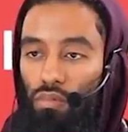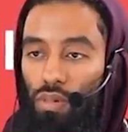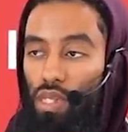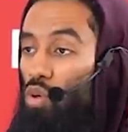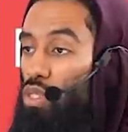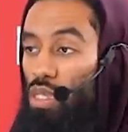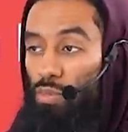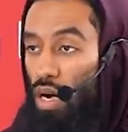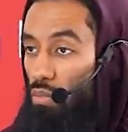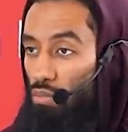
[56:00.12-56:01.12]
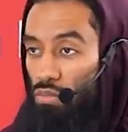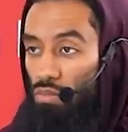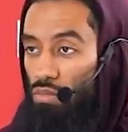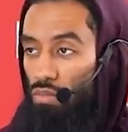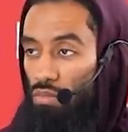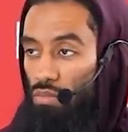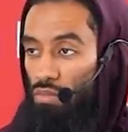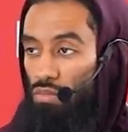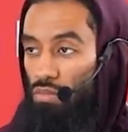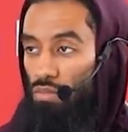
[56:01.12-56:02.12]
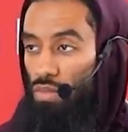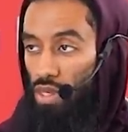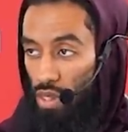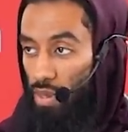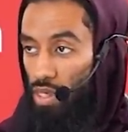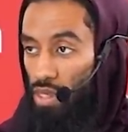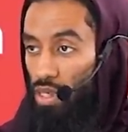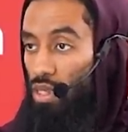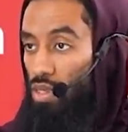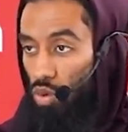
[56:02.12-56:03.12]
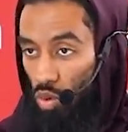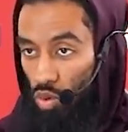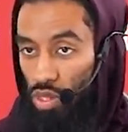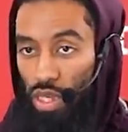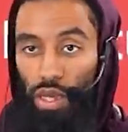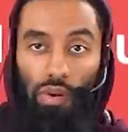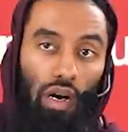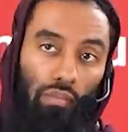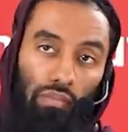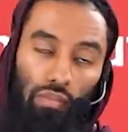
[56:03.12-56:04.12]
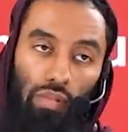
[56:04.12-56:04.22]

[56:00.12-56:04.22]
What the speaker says: It's causing them harm. Does that make sense? It is causing them harm.